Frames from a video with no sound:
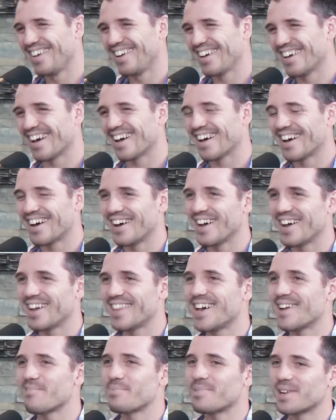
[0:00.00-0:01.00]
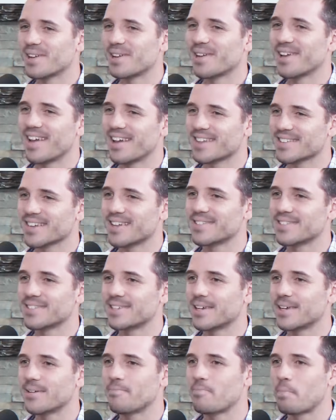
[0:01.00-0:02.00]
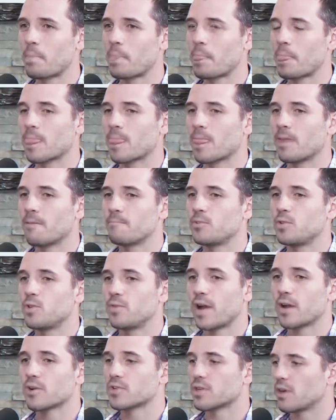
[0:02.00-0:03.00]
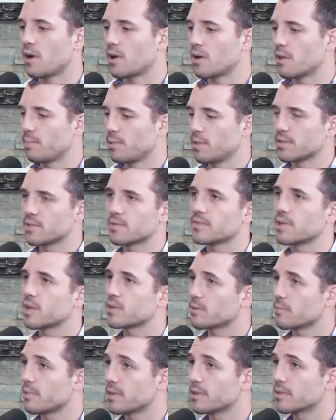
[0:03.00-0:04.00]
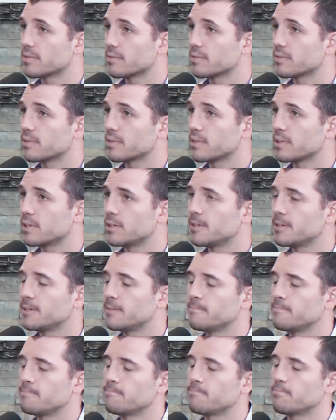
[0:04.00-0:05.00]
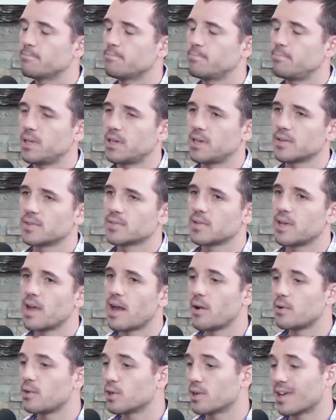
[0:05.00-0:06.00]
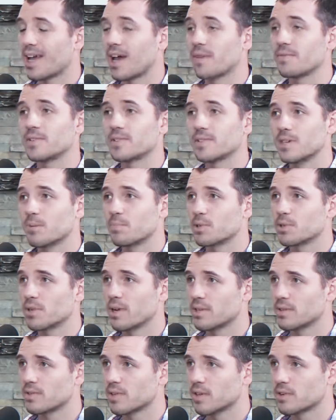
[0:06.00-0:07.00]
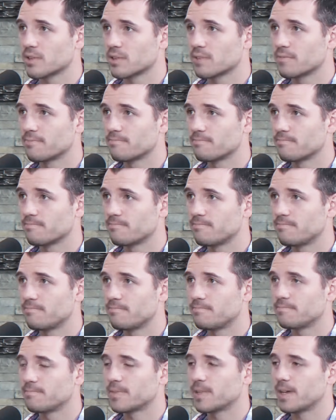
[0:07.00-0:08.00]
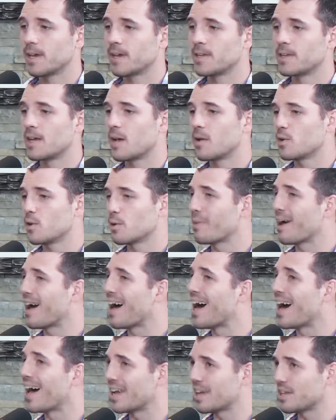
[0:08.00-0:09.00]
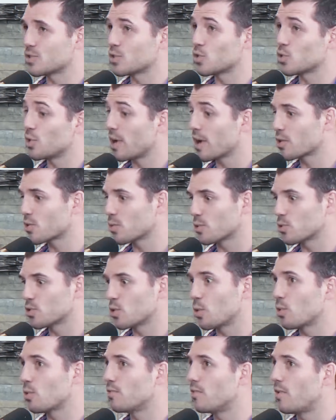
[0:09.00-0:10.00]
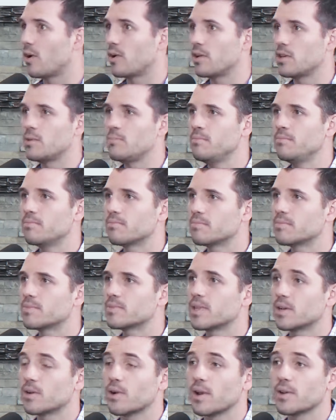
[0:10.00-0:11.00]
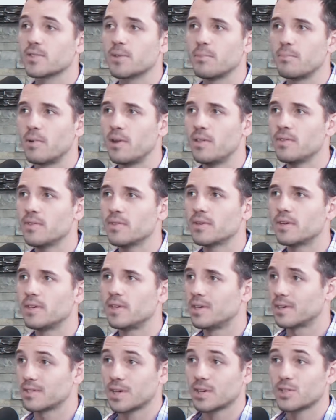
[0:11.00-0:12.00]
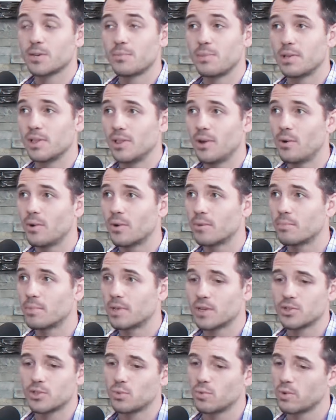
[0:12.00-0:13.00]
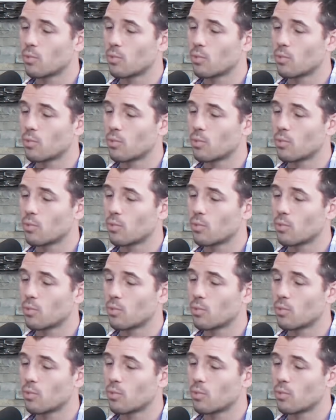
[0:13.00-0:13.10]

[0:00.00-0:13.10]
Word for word: Yeah. In that particular case, I'd say you've actually gone to the place of detriment, because now you're going to have to skip a training session. And now you're behind. So your actual total volume, say across the month, is actually going to be lower because you